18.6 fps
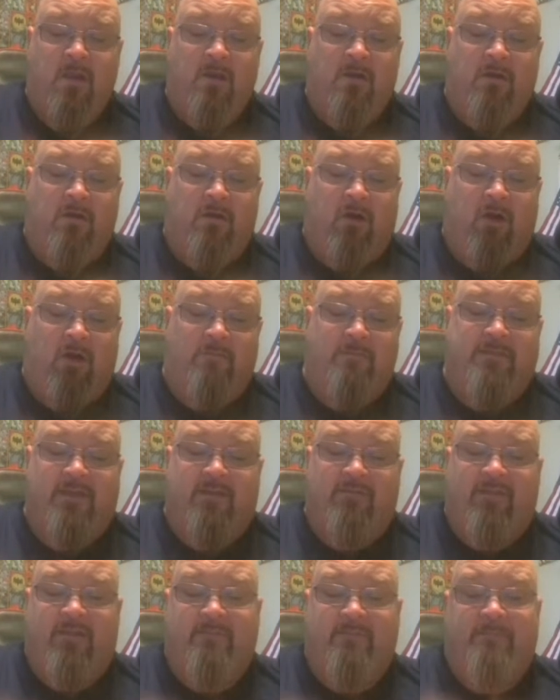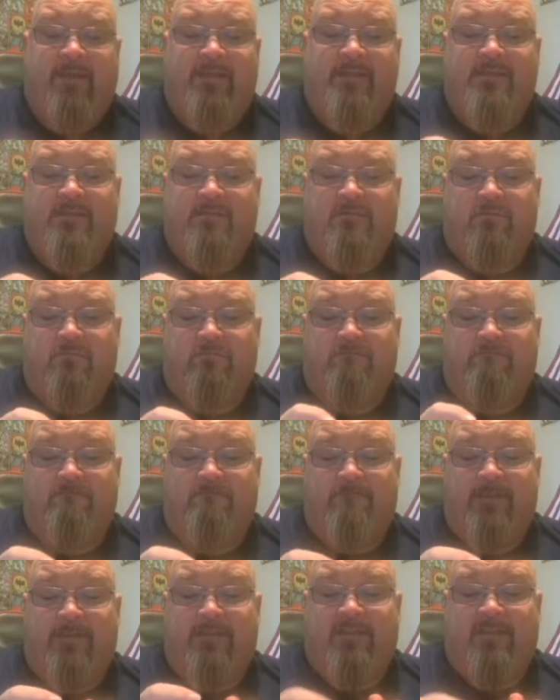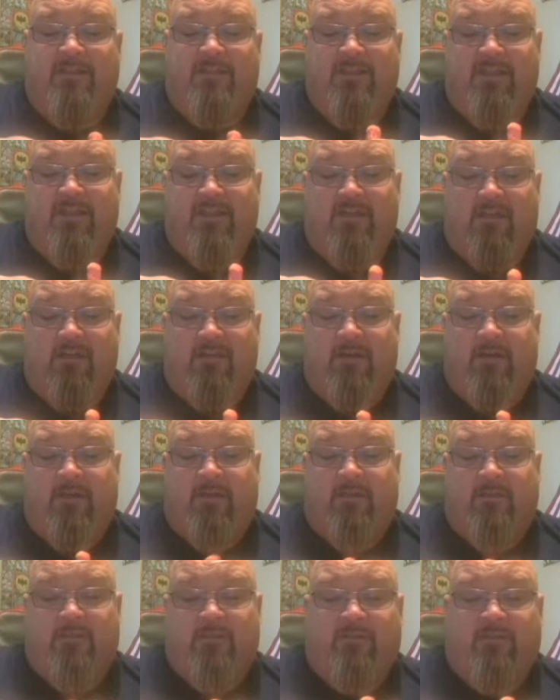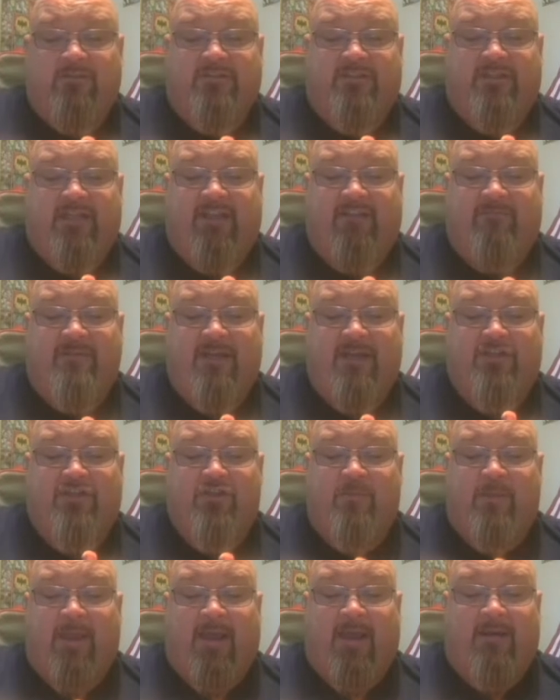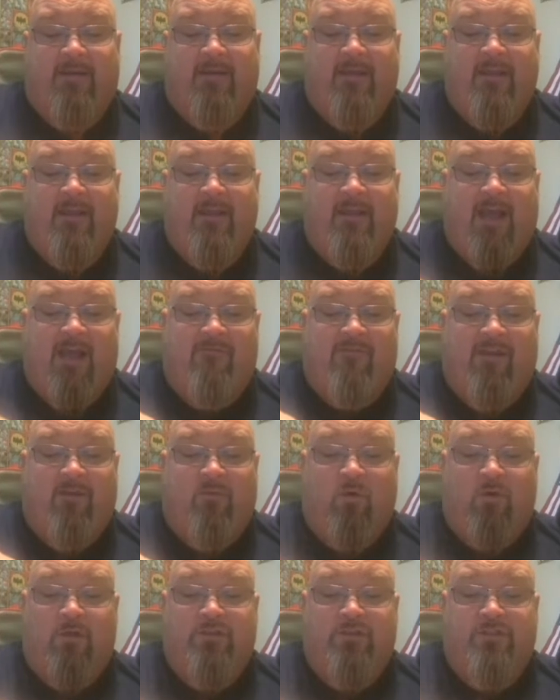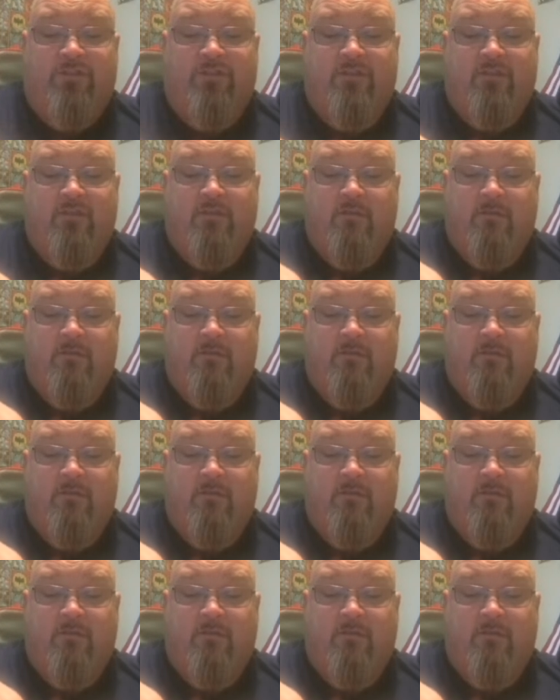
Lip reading: Her arms and everything bends. It's a little, oh, there it goes, a little stiff, not too bad. I've had worse.